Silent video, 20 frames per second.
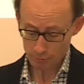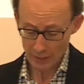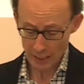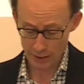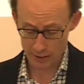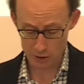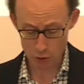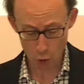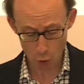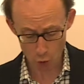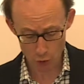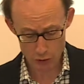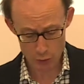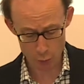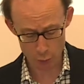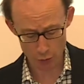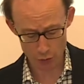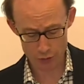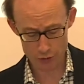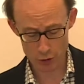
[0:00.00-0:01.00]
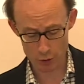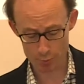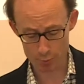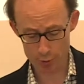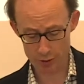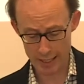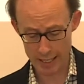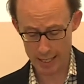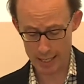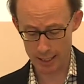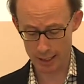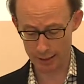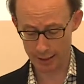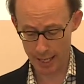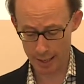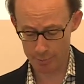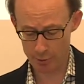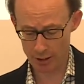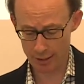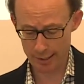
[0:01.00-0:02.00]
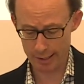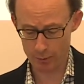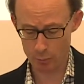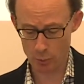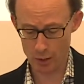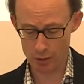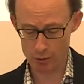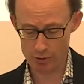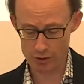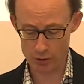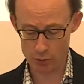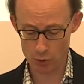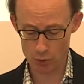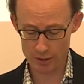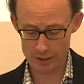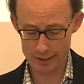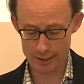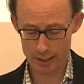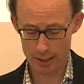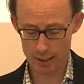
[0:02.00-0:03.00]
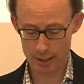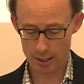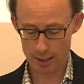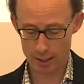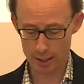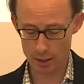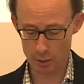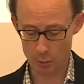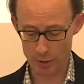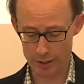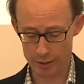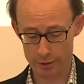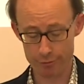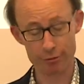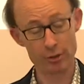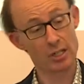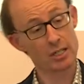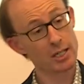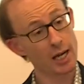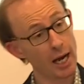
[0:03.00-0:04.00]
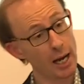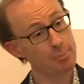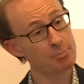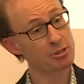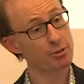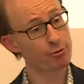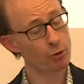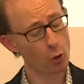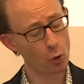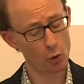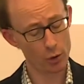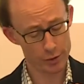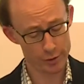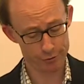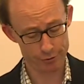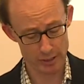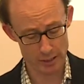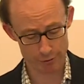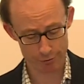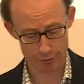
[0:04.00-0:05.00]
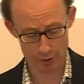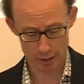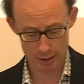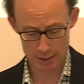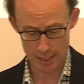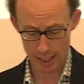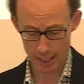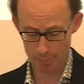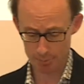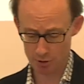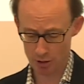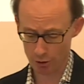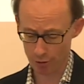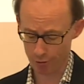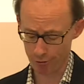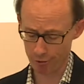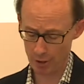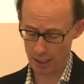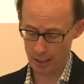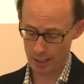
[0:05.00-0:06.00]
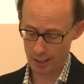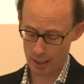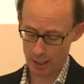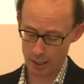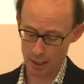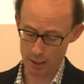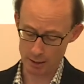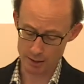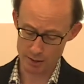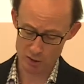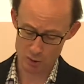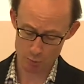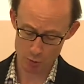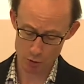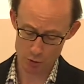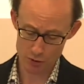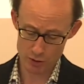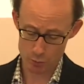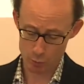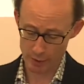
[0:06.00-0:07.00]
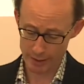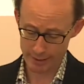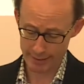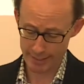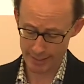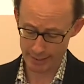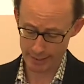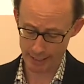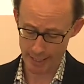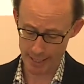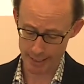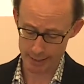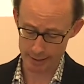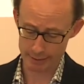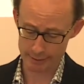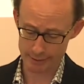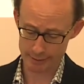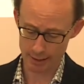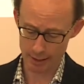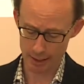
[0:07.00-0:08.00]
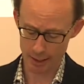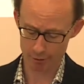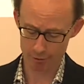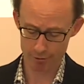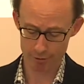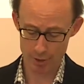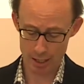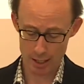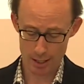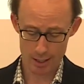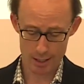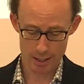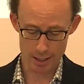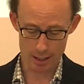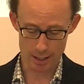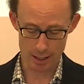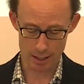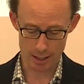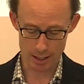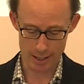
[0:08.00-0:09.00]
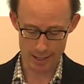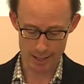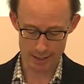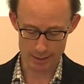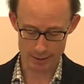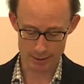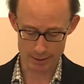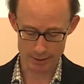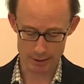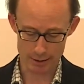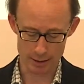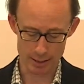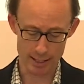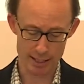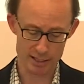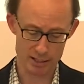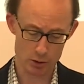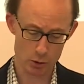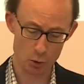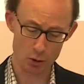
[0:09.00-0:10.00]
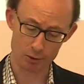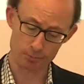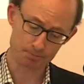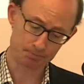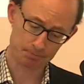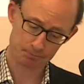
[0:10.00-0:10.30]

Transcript: Its courts were also pretty elaborate and well-resourced, with different types of courts for different types of disputes, with dedicated staff and so on.